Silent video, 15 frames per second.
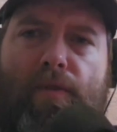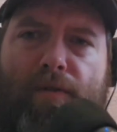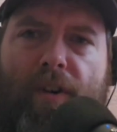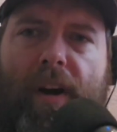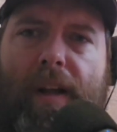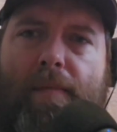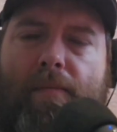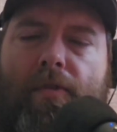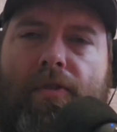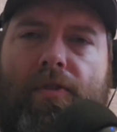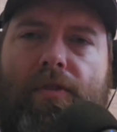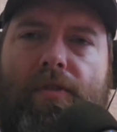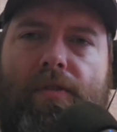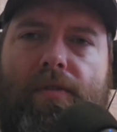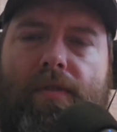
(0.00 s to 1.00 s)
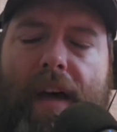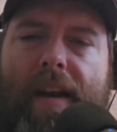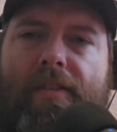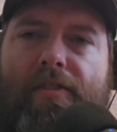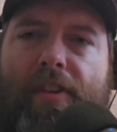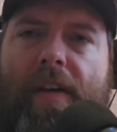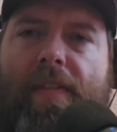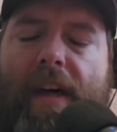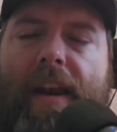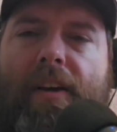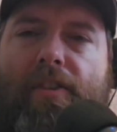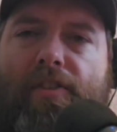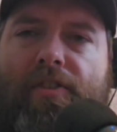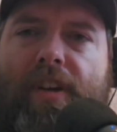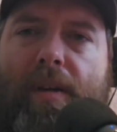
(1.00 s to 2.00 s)
frames that it said that it
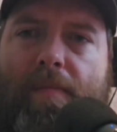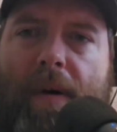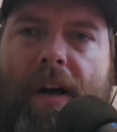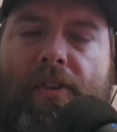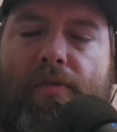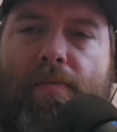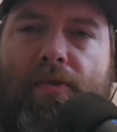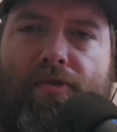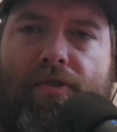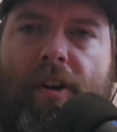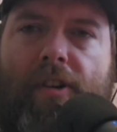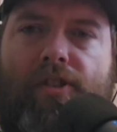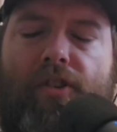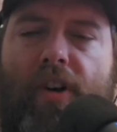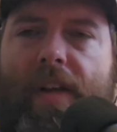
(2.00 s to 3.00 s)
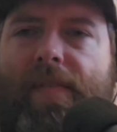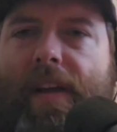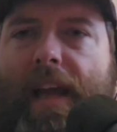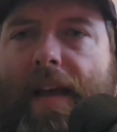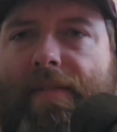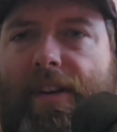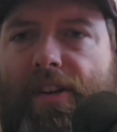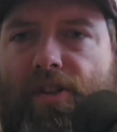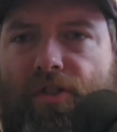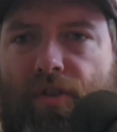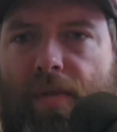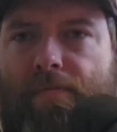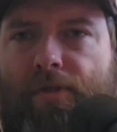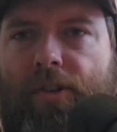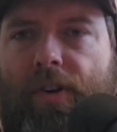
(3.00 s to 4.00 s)
could see a possible structure, and even gave a
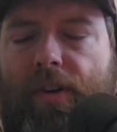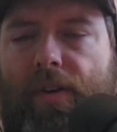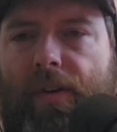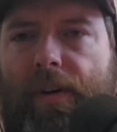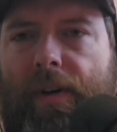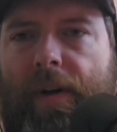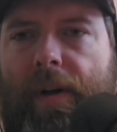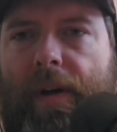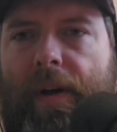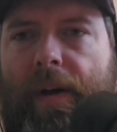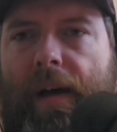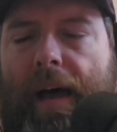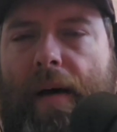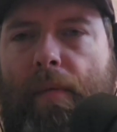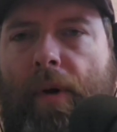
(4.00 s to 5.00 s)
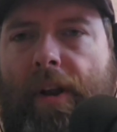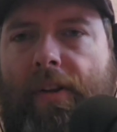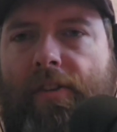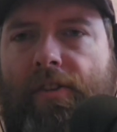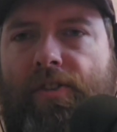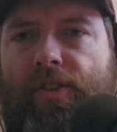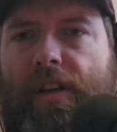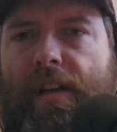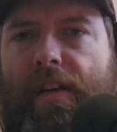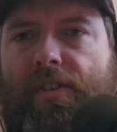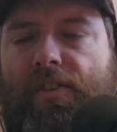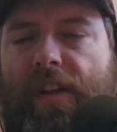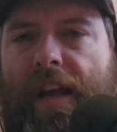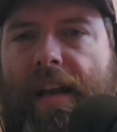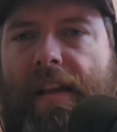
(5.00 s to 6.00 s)
description on what it could see,
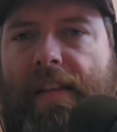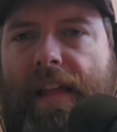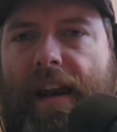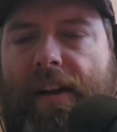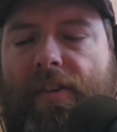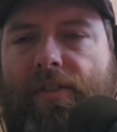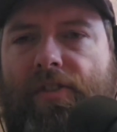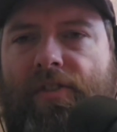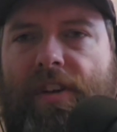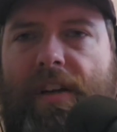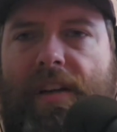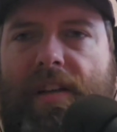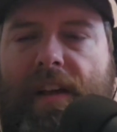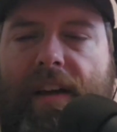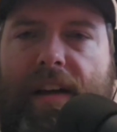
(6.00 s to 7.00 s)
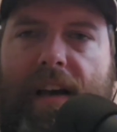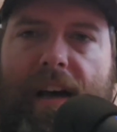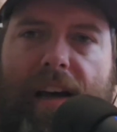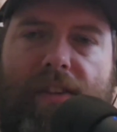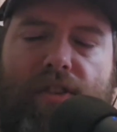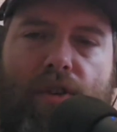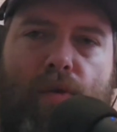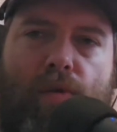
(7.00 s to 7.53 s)
stating that it could see like two